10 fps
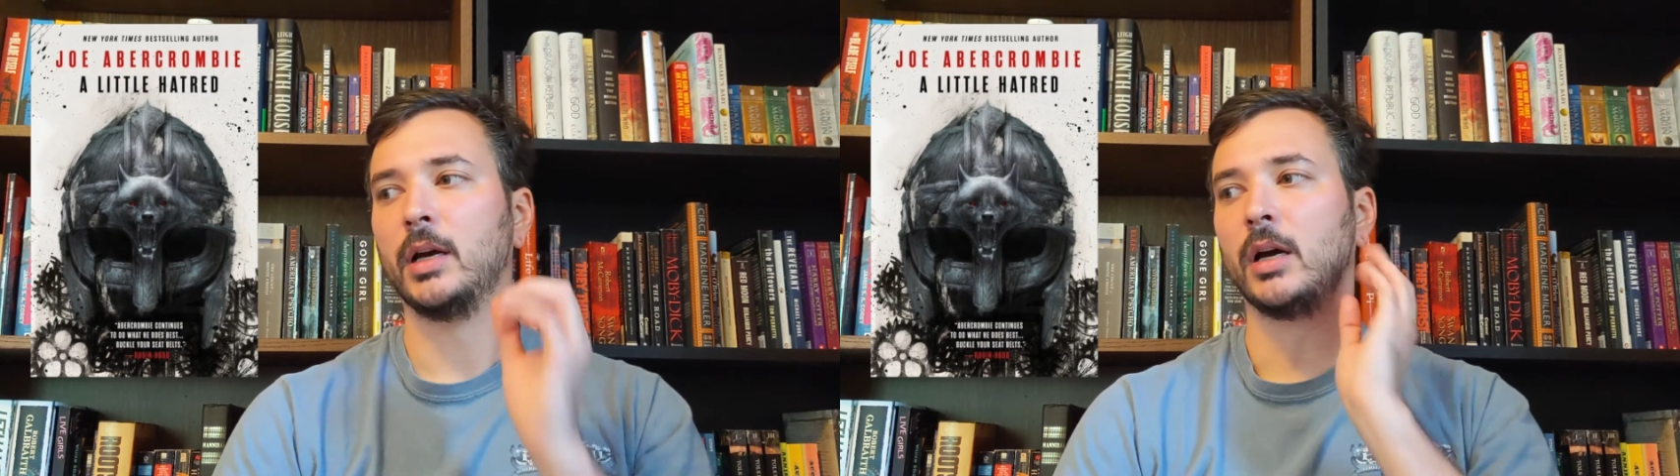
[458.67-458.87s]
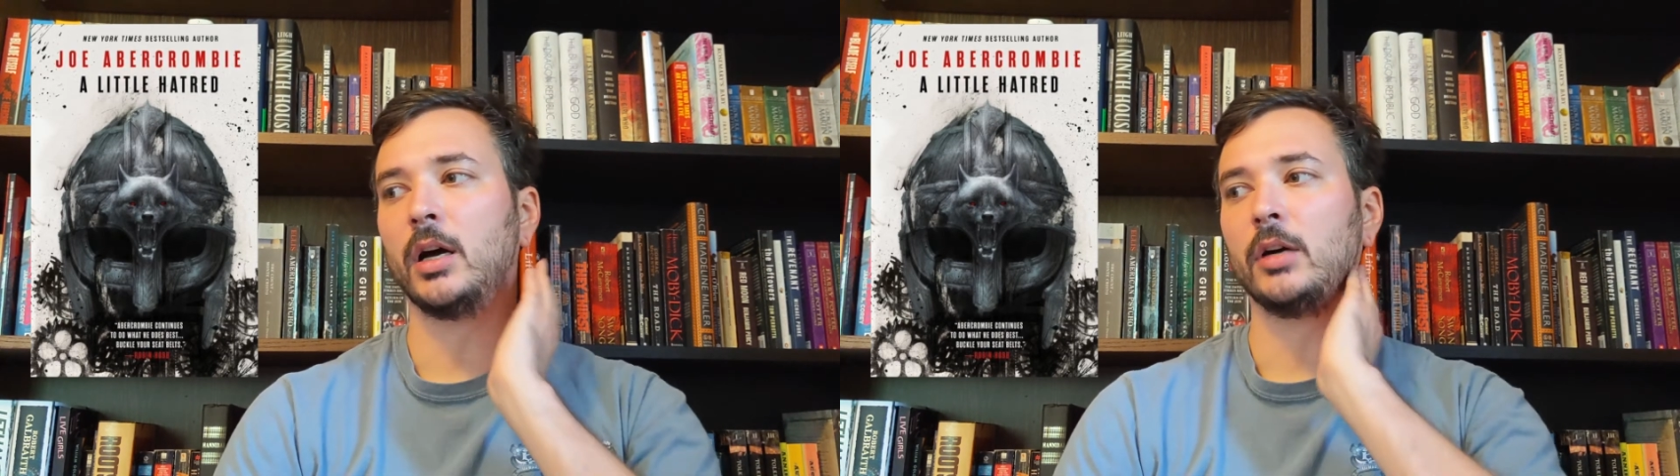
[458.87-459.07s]

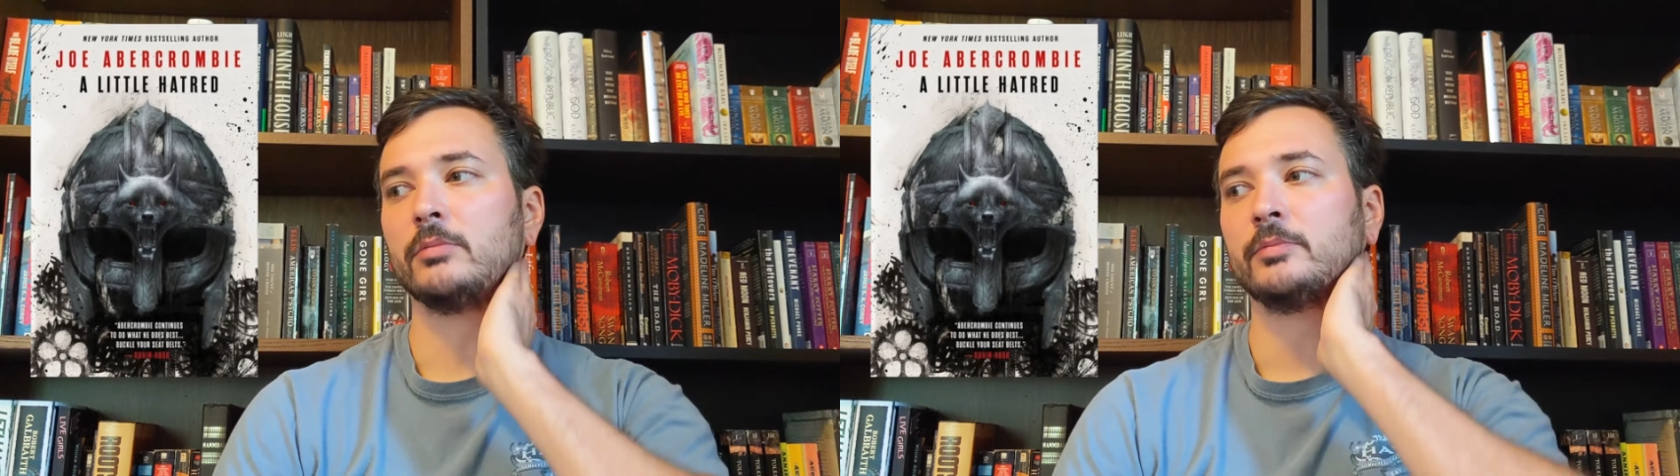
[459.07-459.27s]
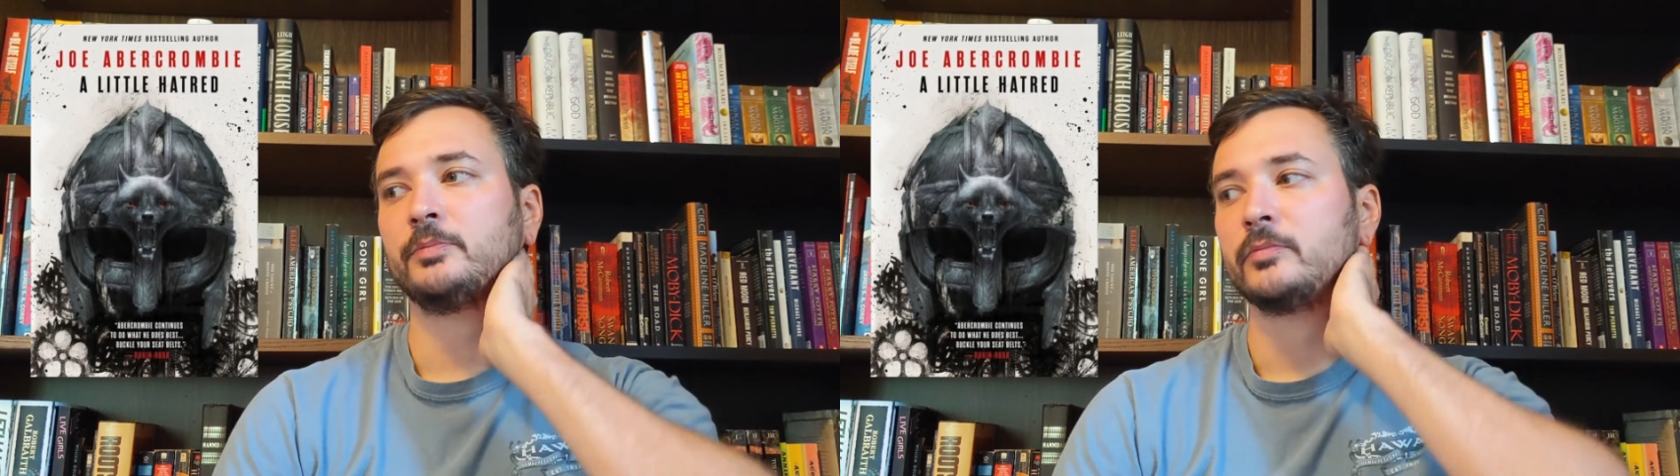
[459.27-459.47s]

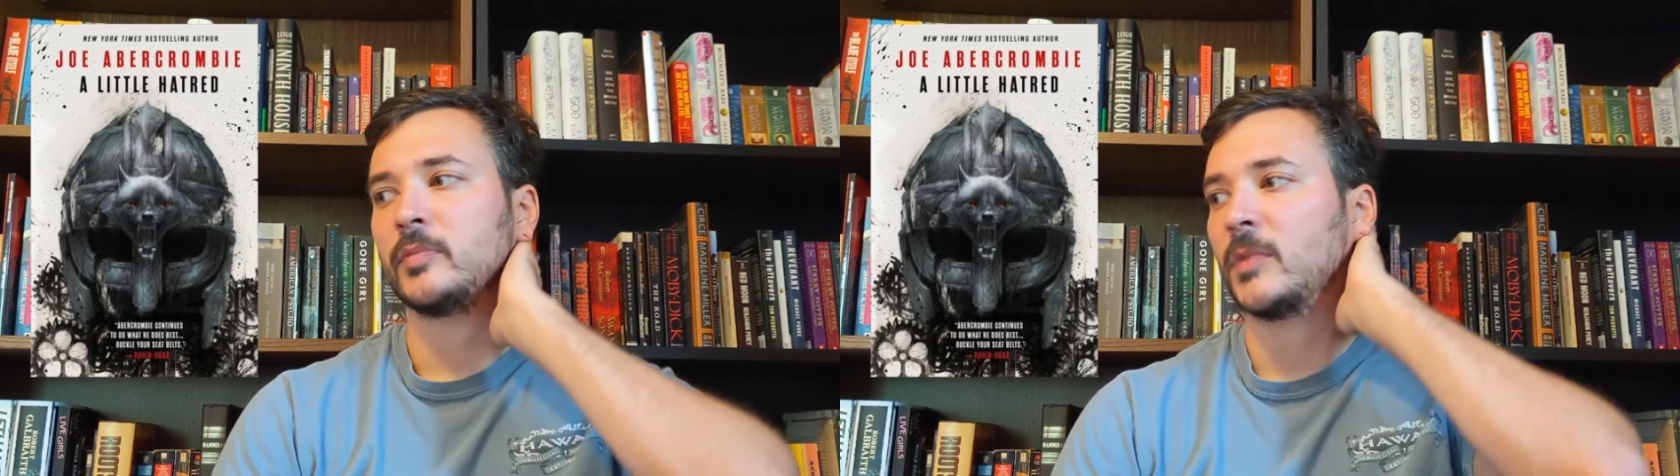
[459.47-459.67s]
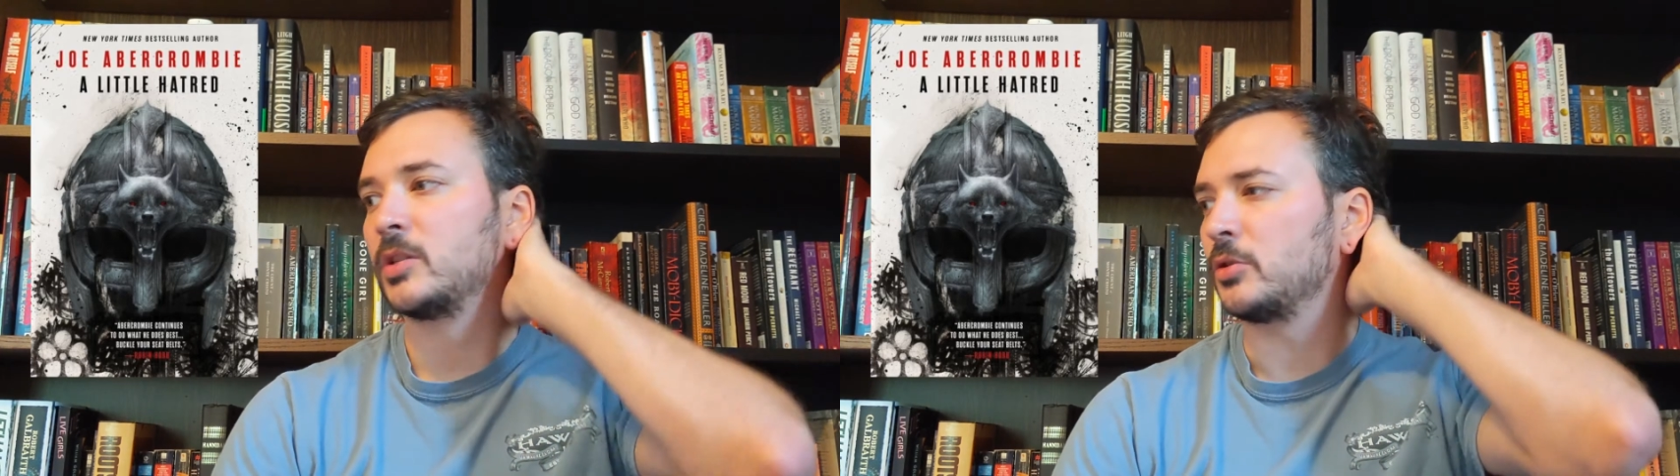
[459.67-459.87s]
Um,
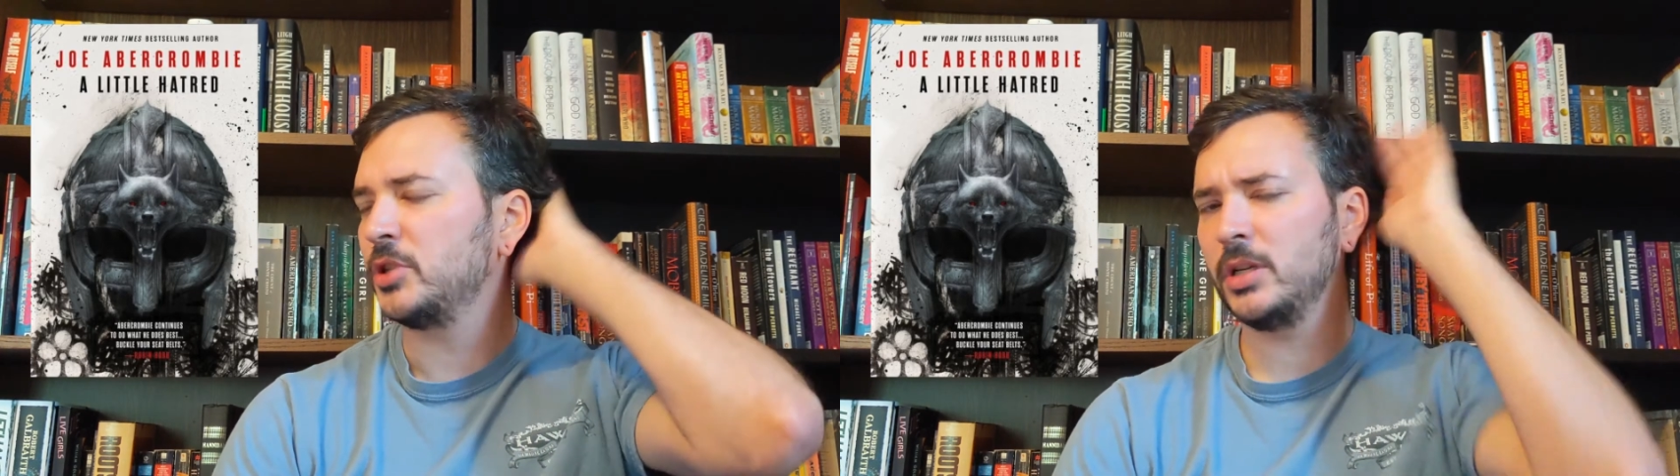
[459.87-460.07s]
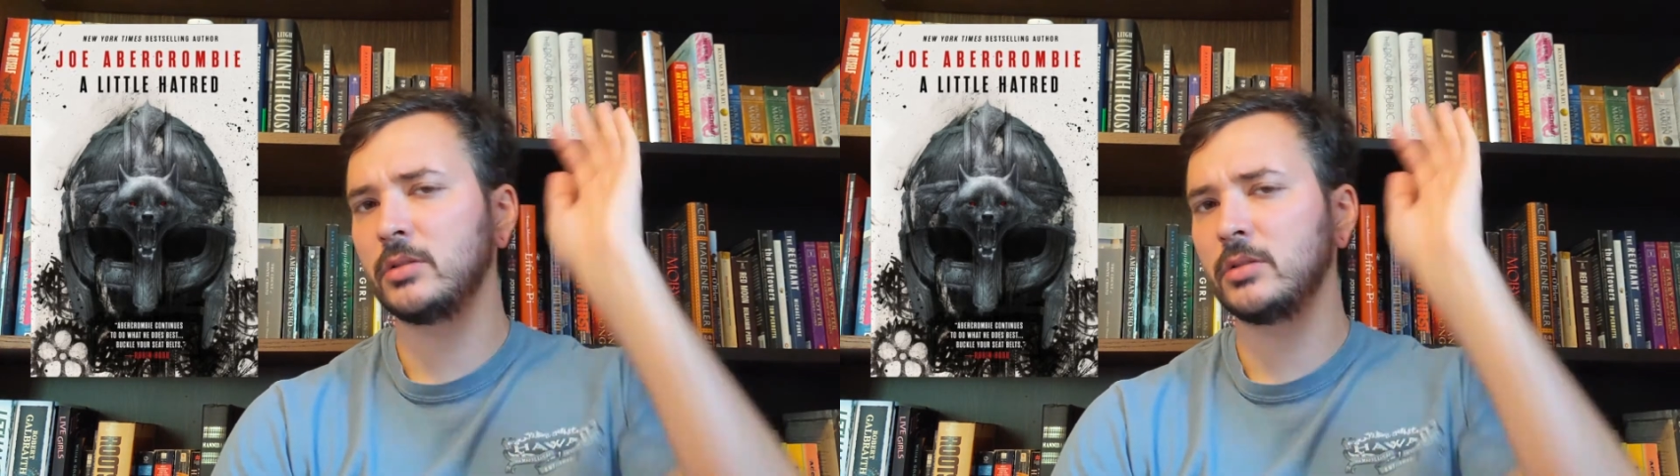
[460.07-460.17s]
so she's